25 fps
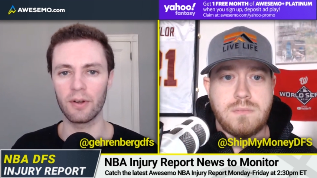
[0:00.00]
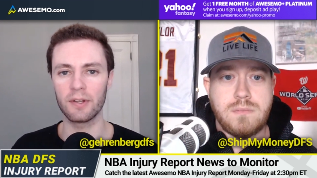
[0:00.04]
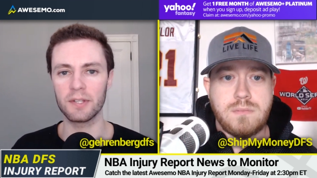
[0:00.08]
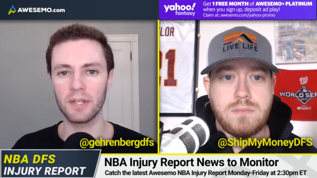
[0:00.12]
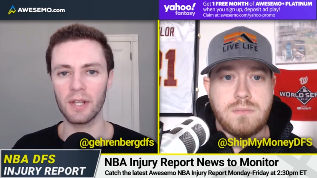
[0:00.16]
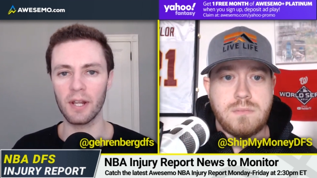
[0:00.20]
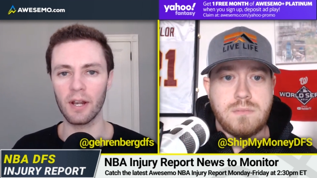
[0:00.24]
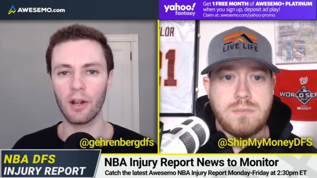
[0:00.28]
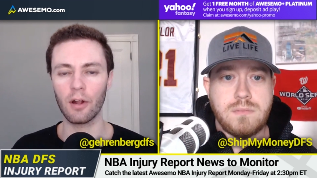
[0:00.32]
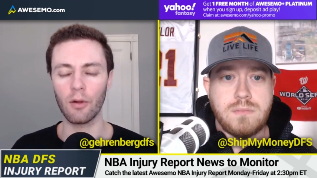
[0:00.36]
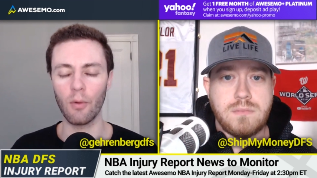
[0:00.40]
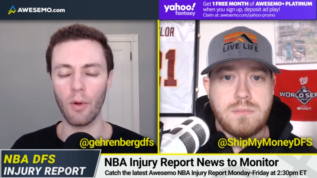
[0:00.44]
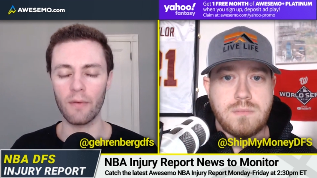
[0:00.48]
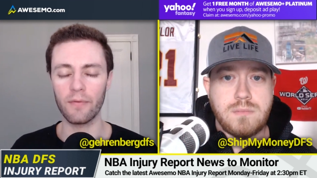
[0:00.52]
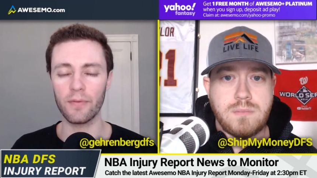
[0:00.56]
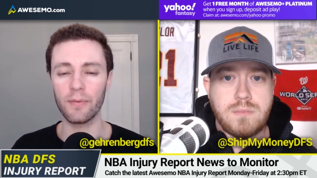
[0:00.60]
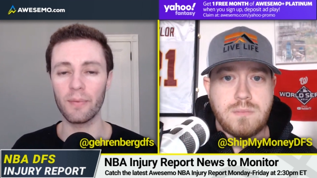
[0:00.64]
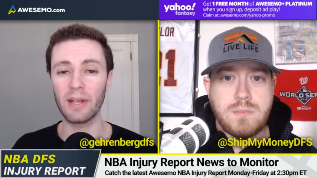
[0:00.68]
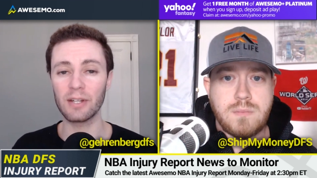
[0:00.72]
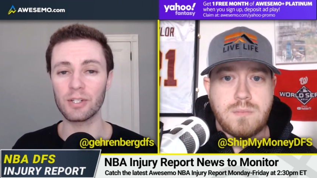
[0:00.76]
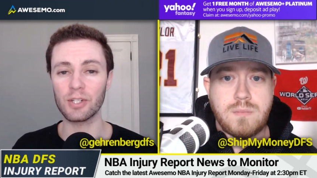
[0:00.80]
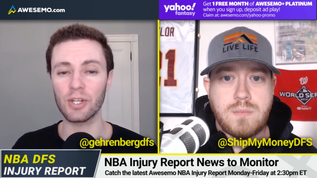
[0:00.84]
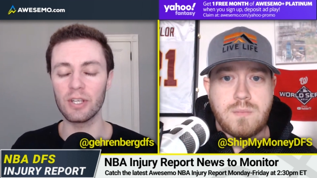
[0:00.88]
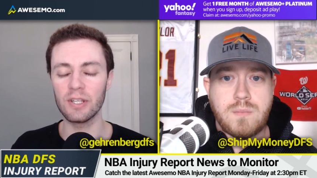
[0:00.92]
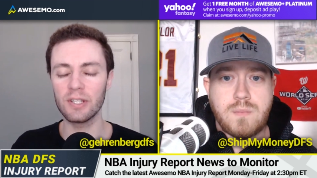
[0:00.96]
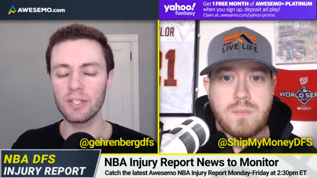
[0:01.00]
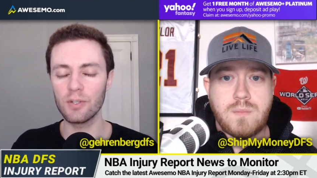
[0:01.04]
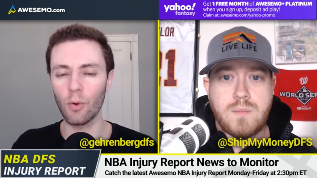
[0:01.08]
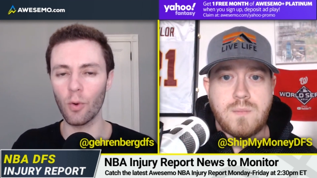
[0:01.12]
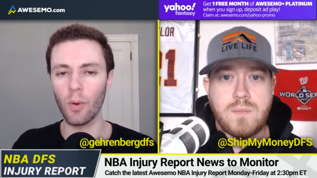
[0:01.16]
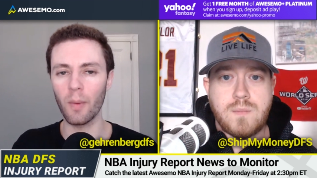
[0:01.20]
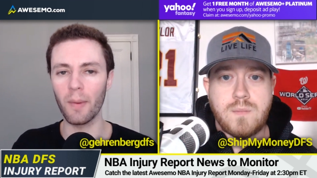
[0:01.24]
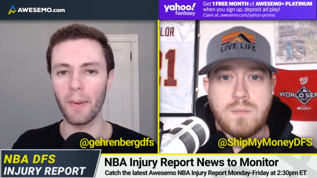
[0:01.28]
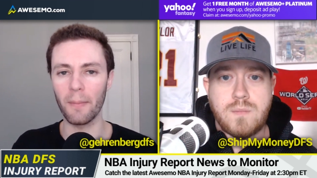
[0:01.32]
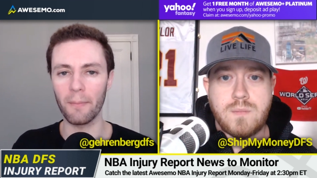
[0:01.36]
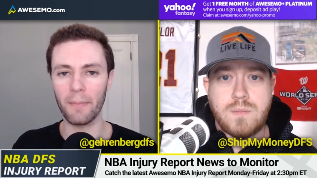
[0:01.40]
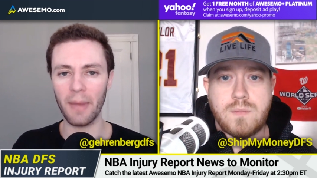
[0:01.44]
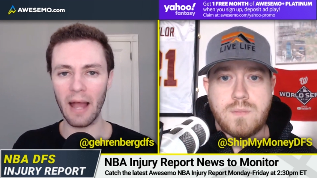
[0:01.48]
Speaker 1: Is he going to come off the bench? Is
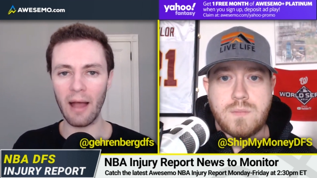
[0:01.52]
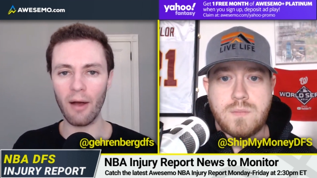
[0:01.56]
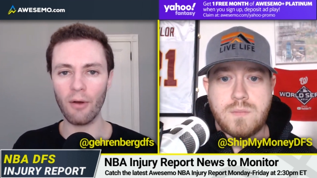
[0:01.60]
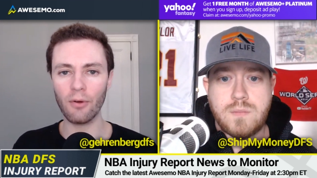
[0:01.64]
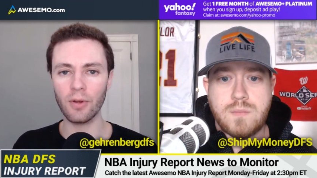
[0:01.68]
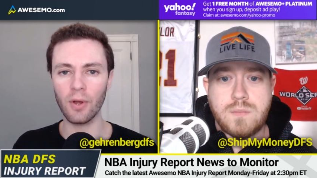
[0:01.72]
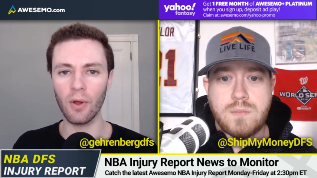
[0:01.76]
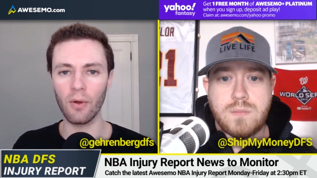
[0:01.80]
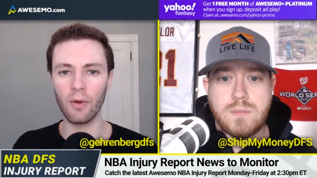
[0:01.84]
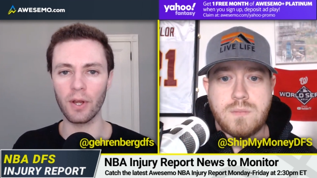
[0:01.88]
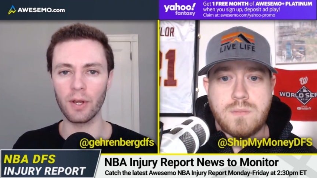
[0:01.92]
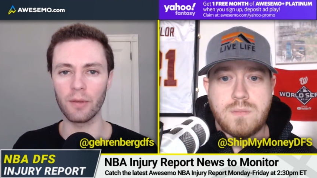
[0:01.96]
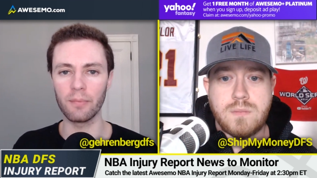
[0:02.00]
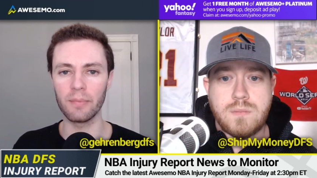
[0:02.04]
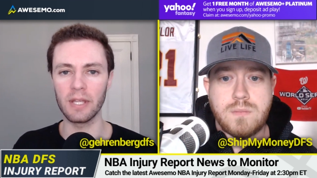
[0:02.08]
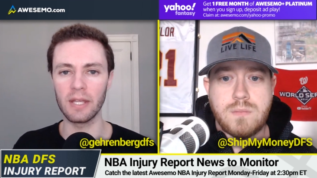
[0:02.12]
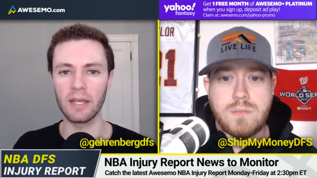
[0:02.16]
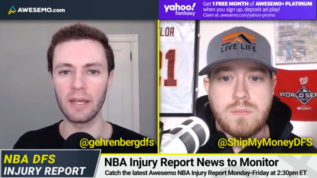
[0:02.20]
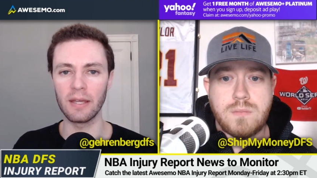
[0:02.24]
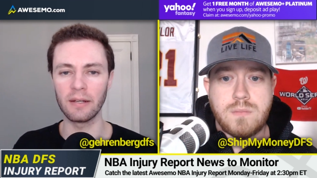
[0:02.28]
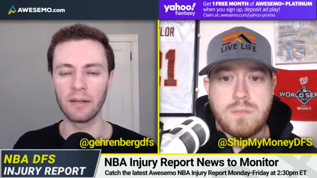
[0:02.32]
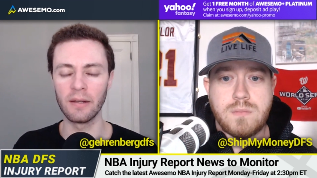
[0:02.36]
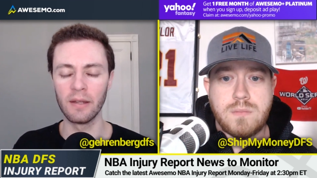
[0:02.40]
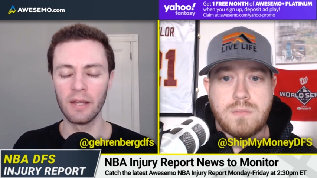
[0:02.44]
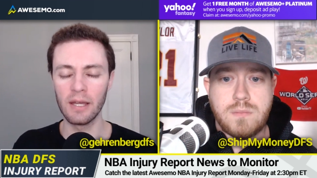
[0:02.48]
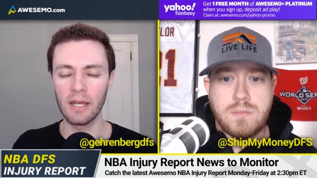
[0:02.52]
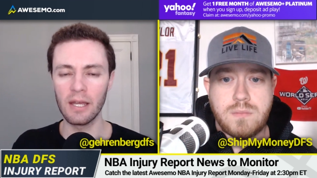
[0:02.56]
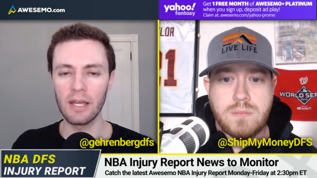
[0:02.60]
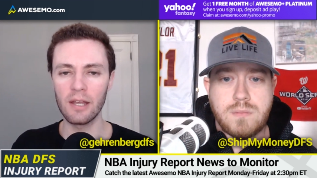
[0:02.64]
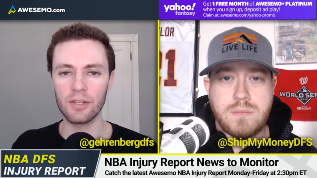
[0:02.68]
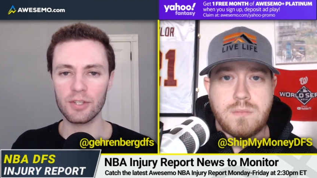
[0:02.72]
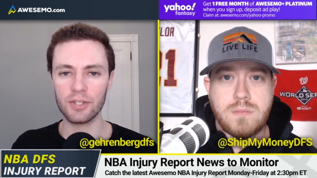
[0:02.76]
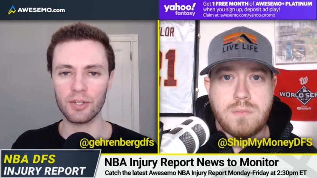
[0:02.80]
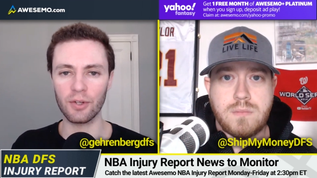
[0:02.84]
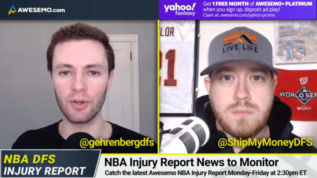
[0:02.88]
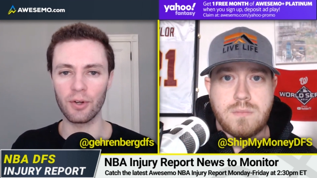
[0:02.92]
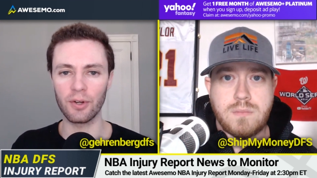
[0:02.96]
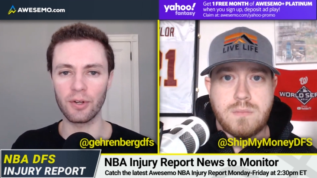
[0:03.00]
Norman Powell going to be in?
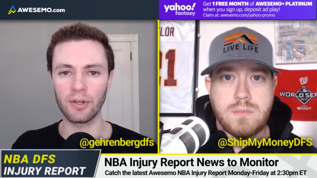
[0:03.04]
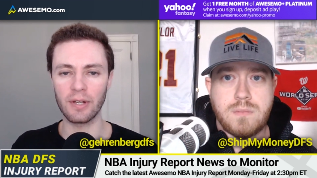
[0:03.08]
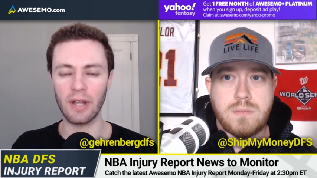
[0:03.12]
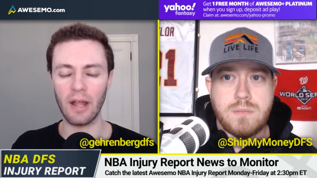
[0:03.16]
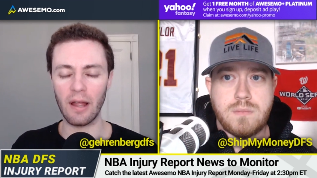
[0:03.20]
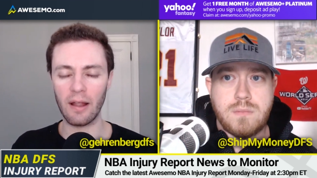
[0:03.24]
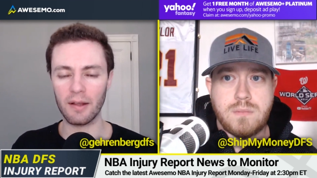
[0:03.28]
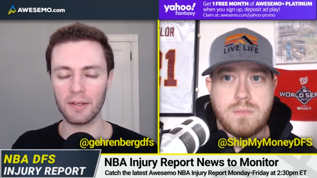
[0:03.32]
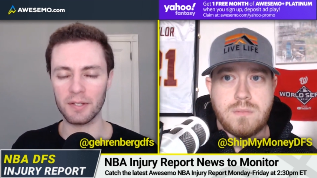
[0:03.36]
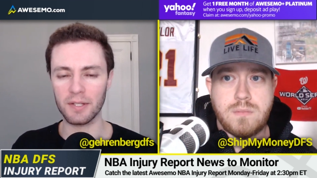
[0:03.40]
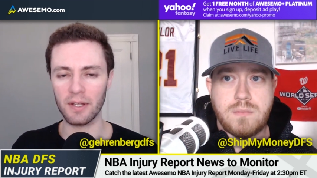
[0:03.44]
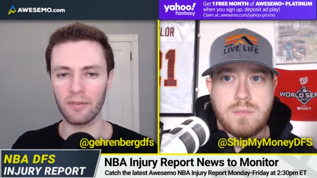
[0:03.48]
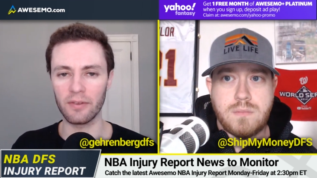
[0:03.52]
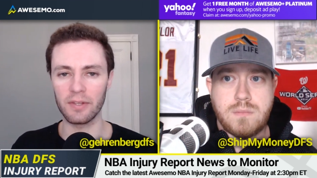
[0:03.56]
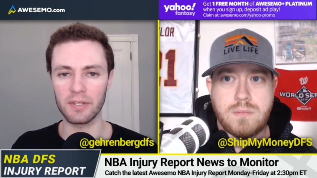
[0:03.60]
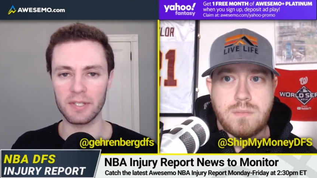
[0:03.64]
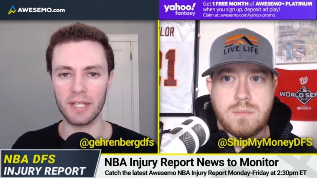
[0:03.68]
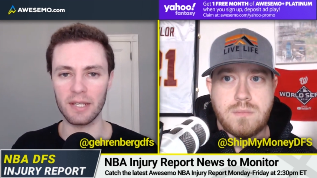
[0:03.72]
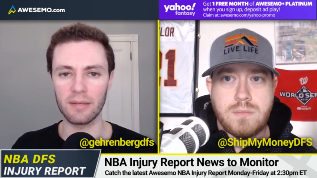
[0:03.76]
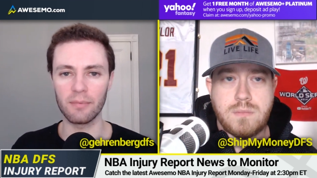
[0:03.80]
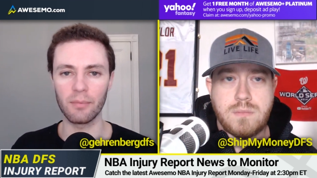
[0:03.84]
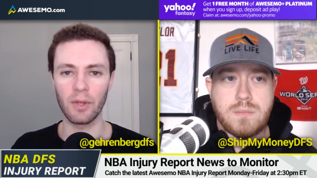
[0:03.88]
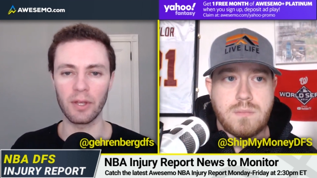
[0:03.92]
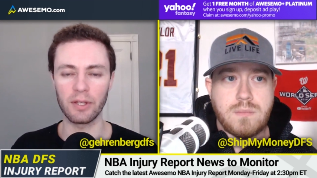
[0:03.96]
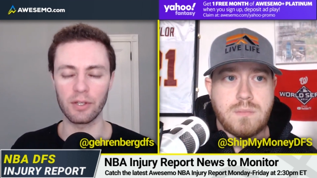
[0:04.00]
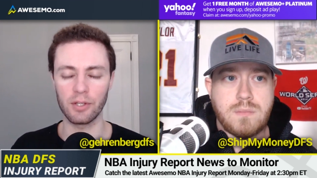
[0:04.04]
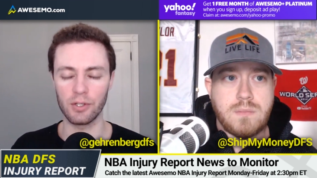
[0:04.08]
Certain guys on the team like